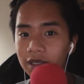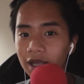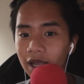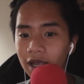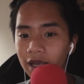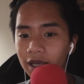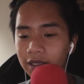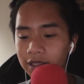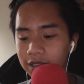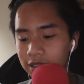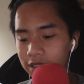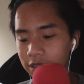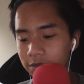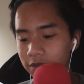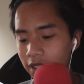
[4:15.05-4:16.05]
and it
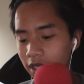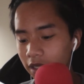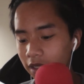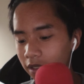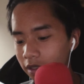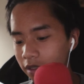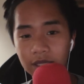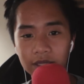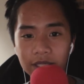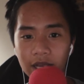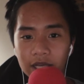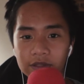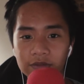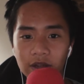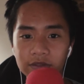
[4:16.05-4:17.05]
seems that the
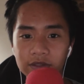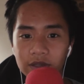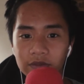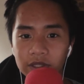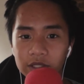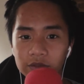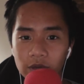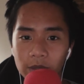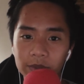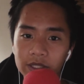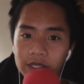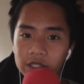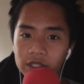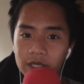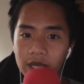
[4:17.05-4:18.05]
x570's
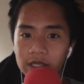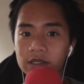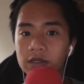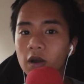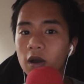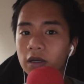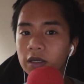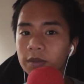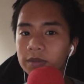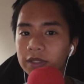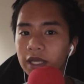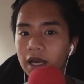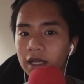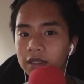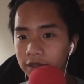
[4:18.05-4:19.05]
reputation hasn't caught up
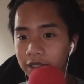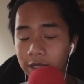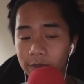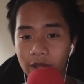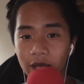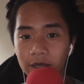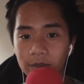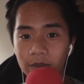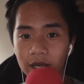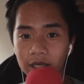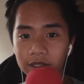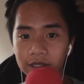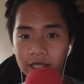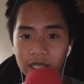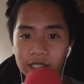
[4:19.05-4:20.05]
yet. Keep that in
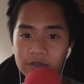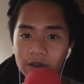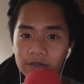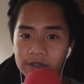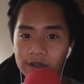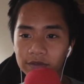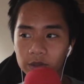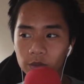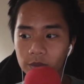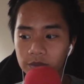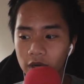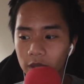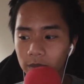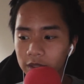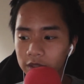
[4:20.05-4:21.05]
mind. The x570 will
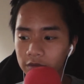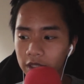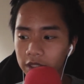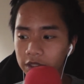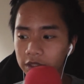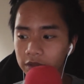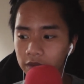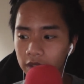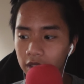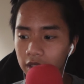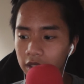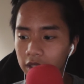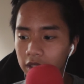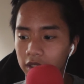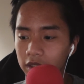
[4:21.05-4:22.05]
probably run you
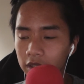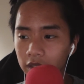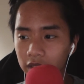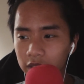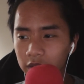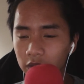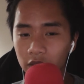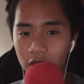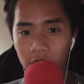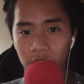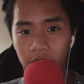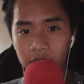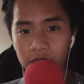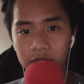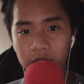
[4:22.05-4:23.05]
a little
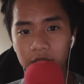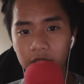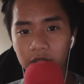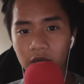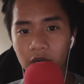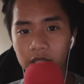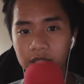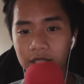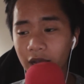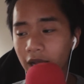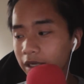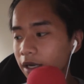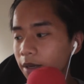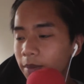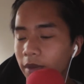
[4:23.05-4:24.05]
lower in cost.
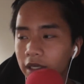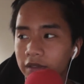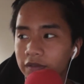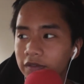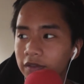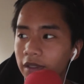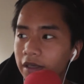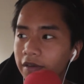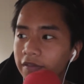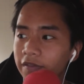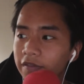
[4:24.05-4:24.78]
I got mine for like